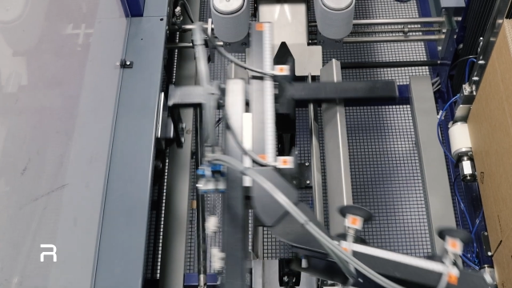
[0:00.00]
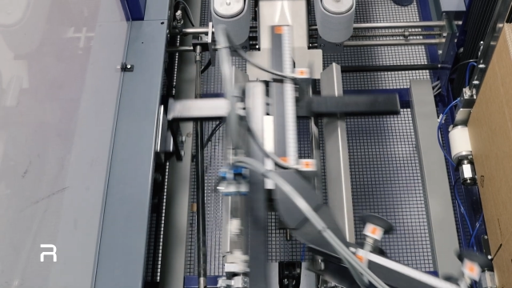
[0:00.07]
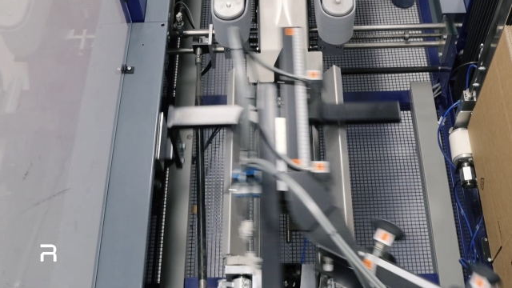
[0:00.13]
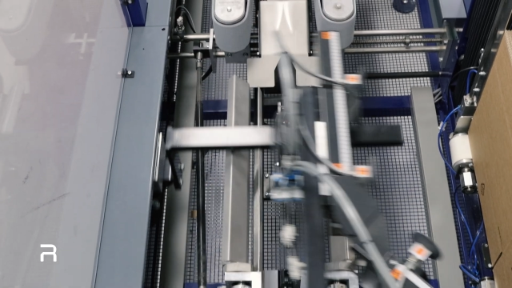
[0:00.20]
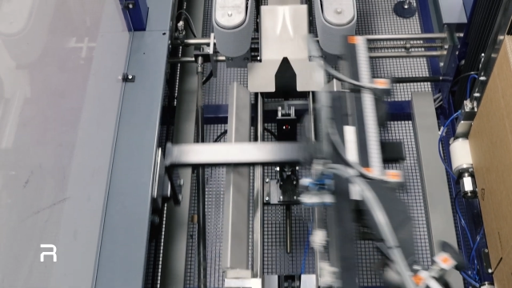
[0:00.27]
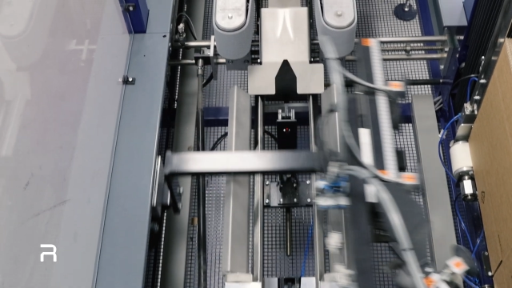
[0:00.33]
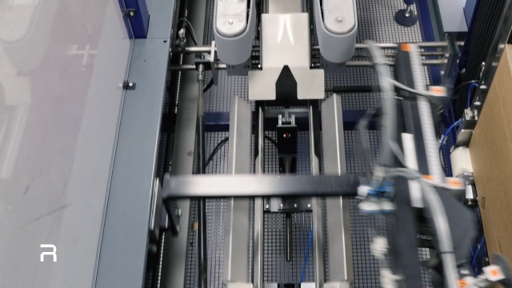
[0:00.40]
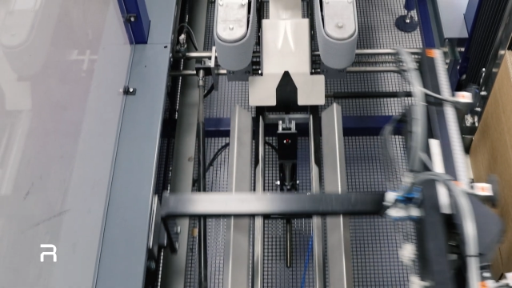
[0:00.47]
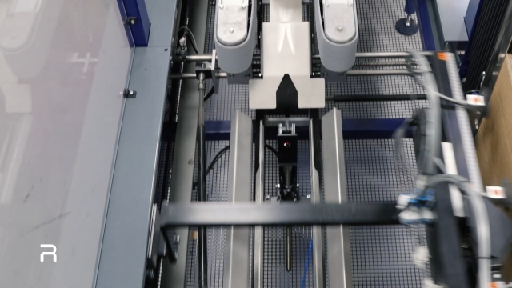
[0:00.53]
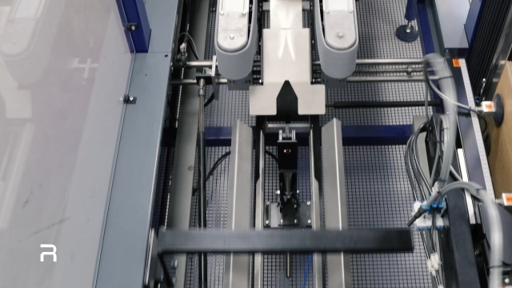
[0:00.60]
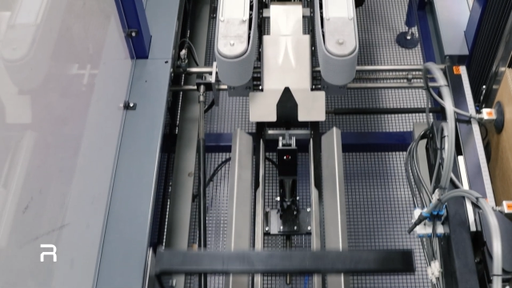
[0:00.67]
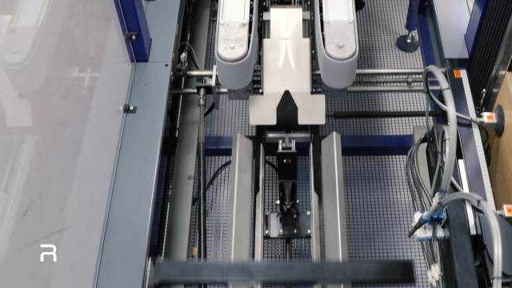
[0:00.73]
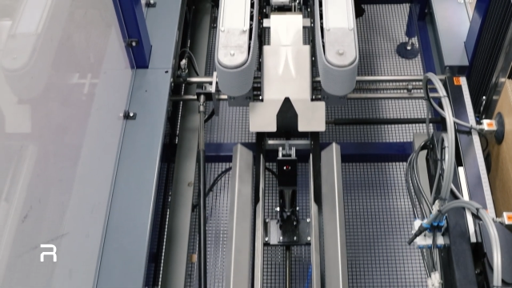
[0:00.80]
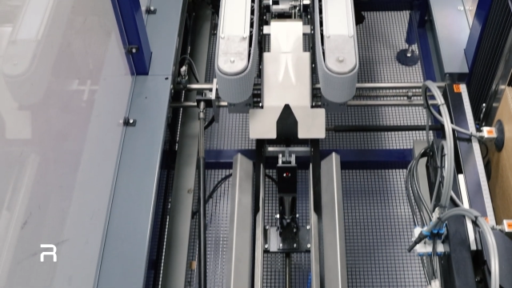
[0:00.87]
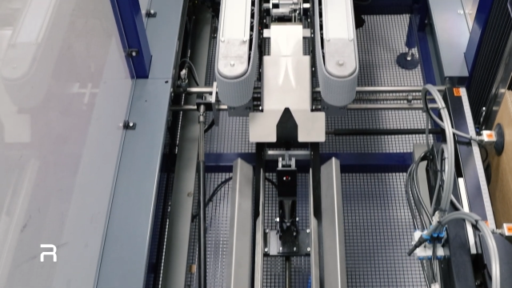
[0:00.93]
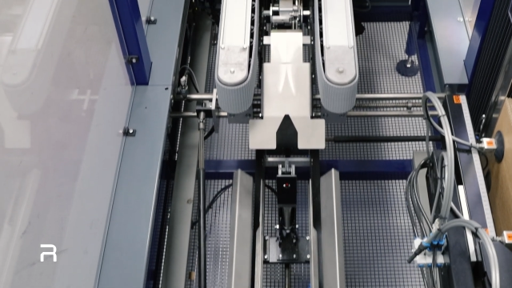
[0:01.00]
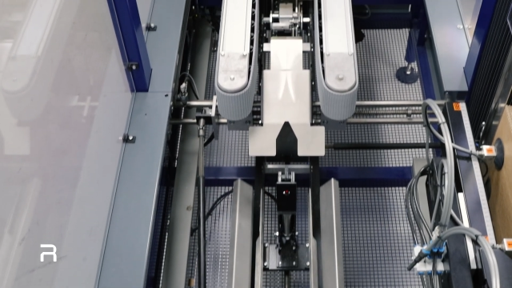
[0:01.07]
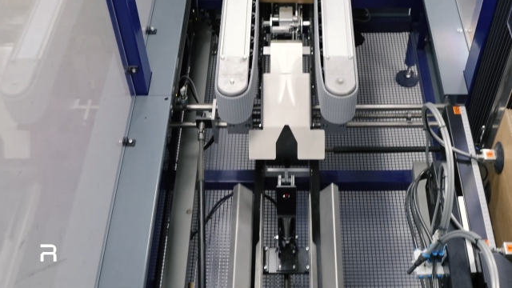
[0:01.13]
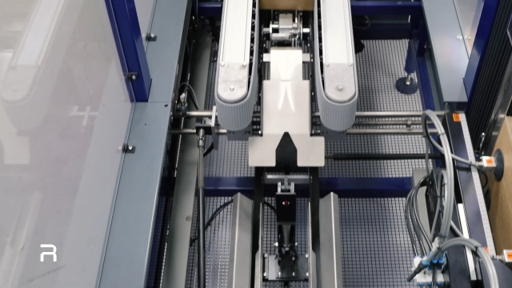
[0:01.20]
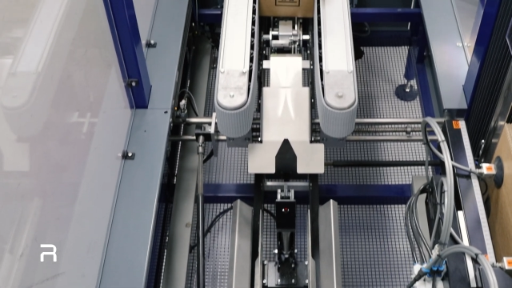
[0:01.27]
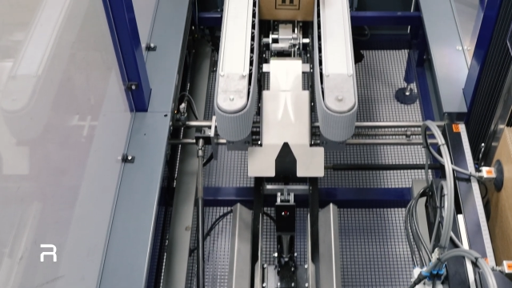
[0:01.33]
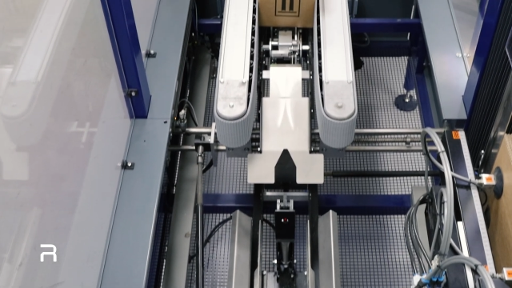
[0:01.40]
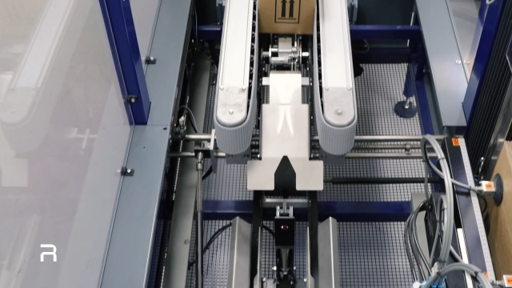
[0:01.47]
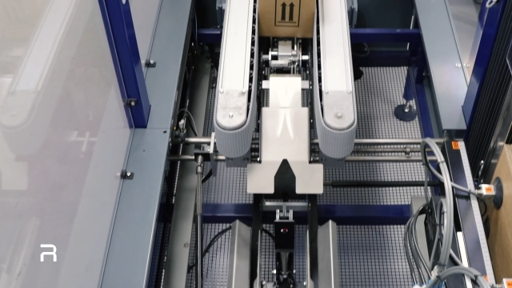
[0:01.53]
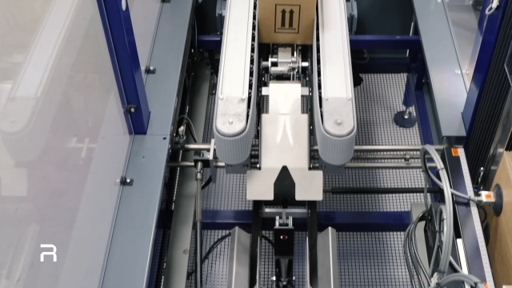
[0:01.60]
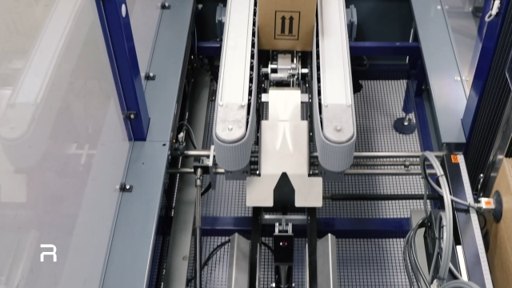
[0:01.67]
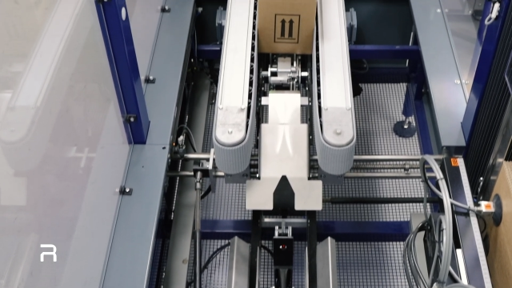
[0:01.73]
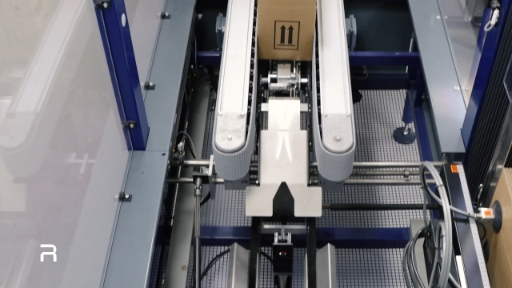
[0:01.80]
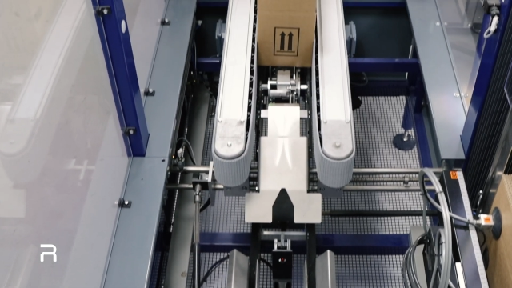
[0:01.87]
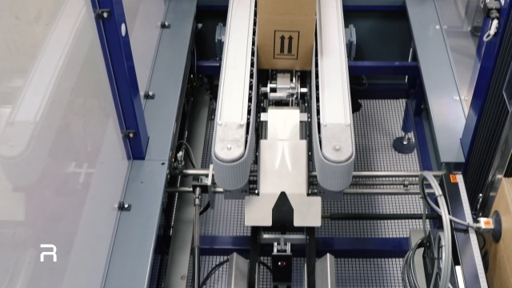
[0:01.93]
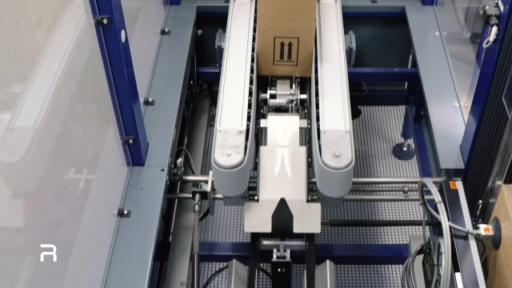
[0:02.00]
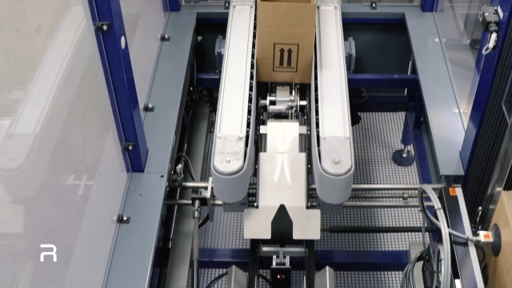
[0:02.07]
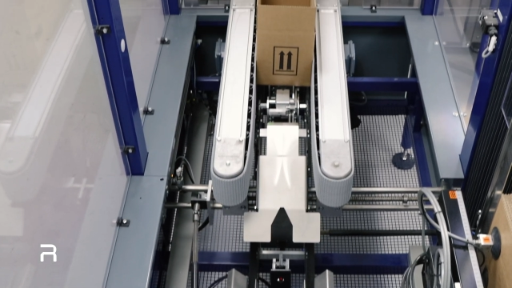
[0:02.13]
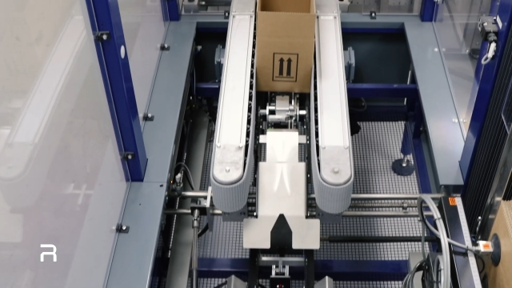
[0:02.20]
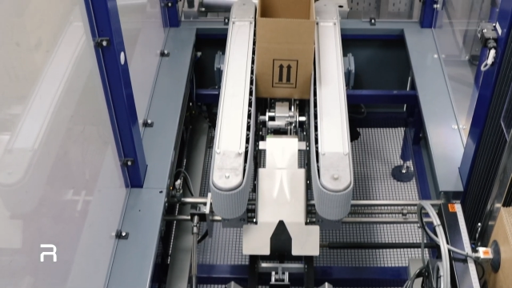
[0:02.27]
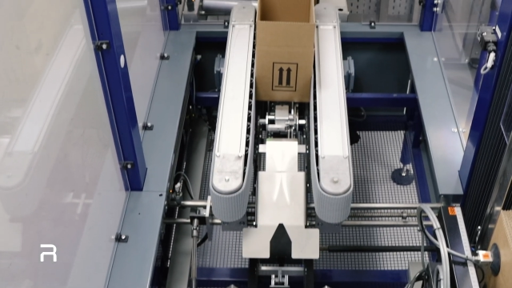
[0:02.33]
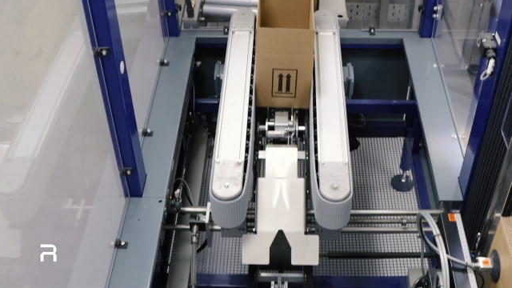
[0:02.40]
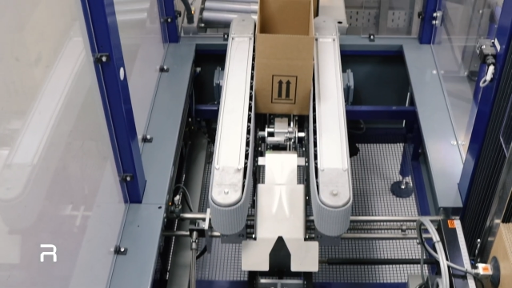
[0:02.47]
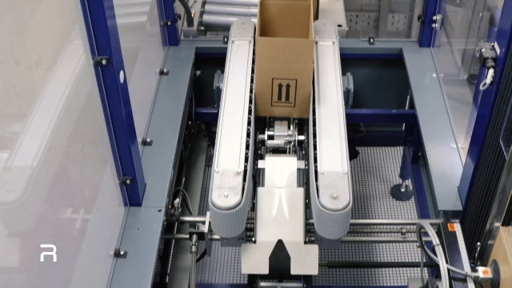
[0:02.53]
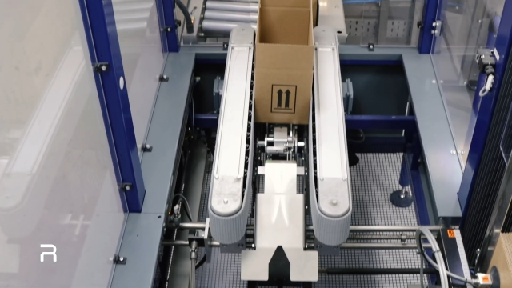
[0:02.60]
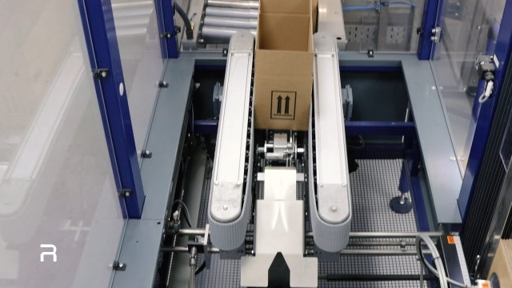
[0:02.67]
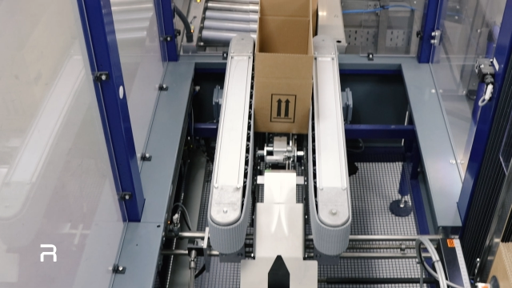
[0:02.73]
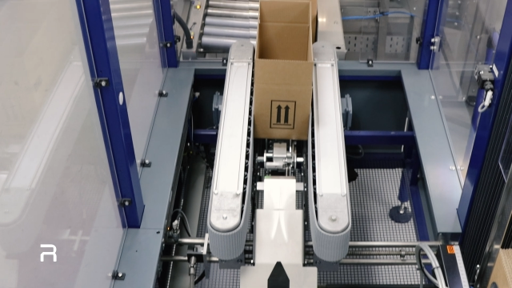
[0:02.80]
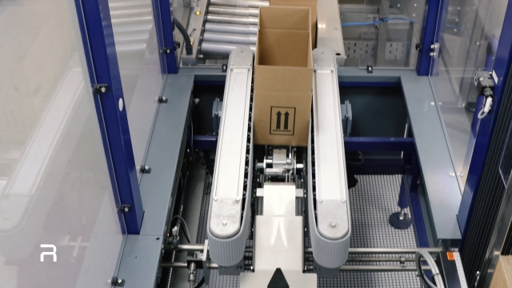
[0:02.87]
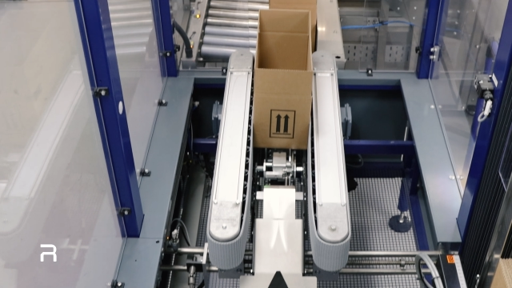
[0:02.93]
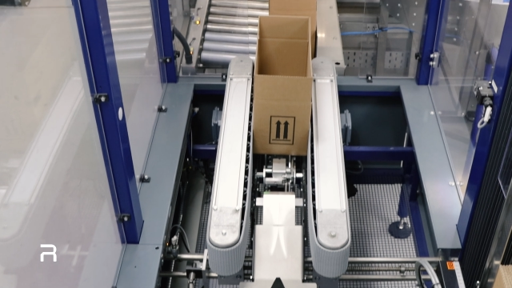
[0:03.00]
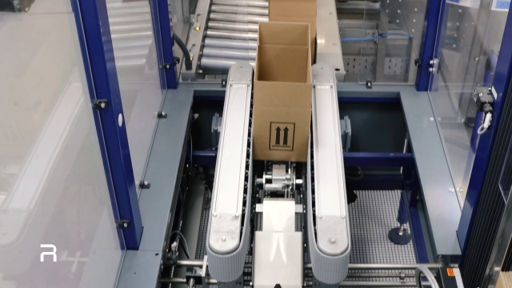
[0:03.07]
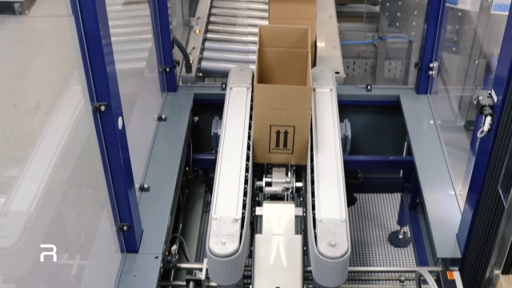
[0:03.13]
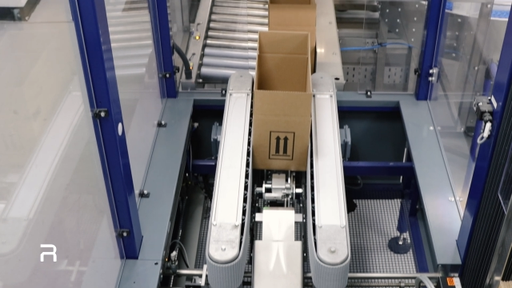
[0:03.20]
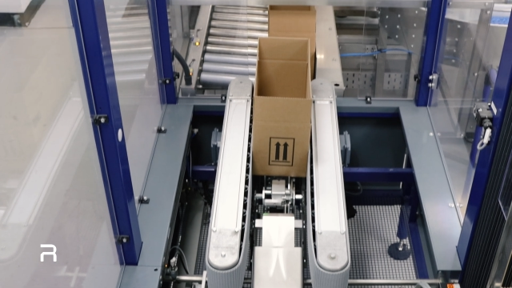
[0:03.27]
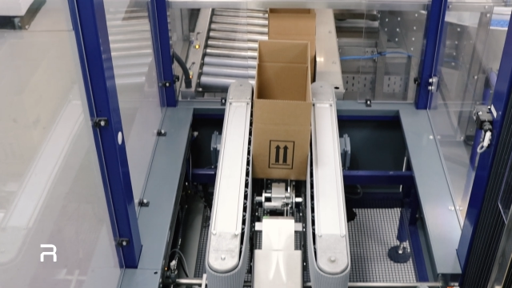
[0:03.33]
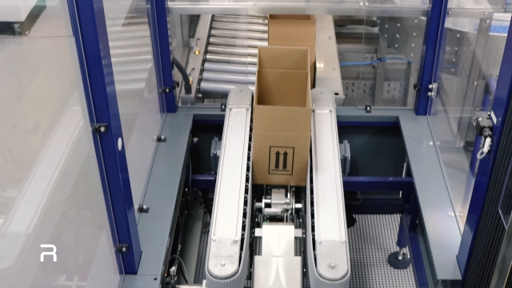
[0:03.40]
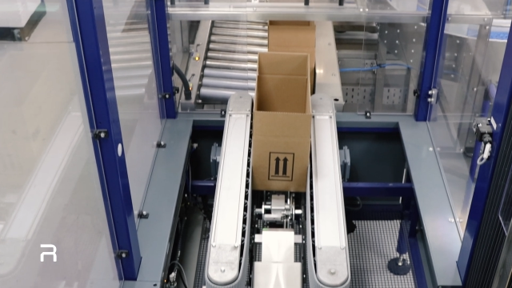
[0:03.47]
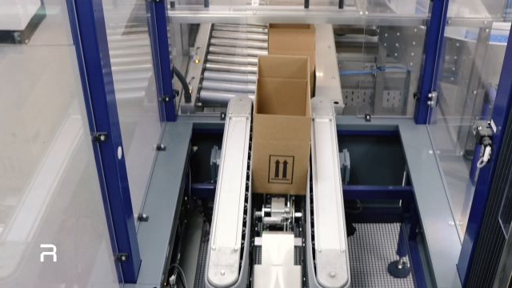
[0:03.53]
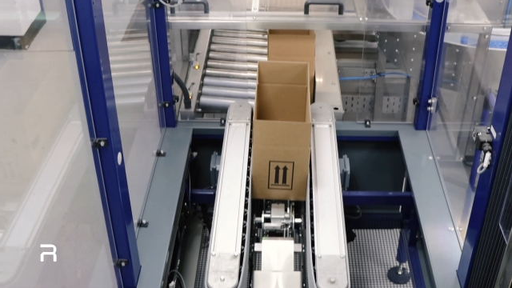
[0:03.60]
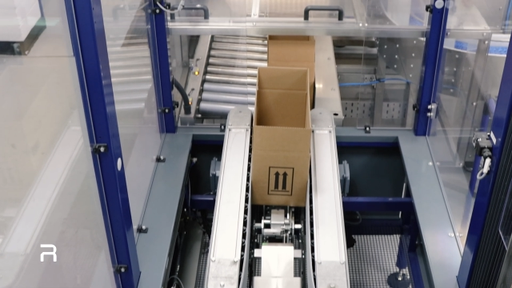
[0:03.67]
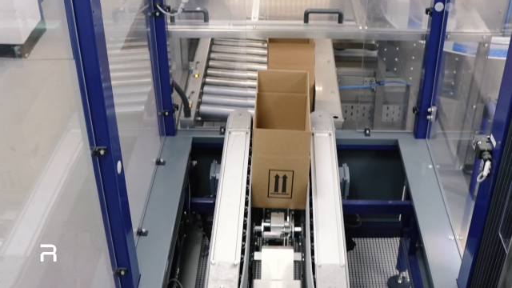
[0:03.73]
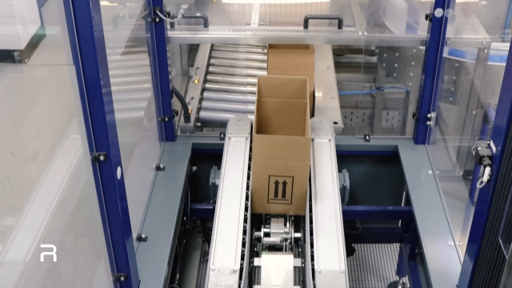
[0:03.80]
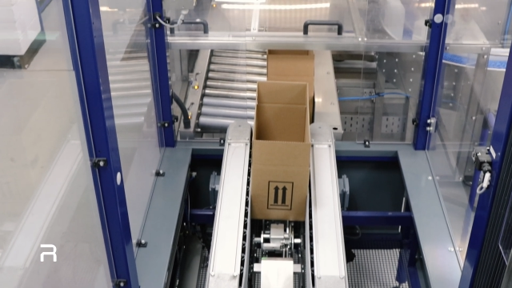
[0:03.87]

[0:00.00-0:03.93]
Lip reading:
No face is visible, so there are no lips to read.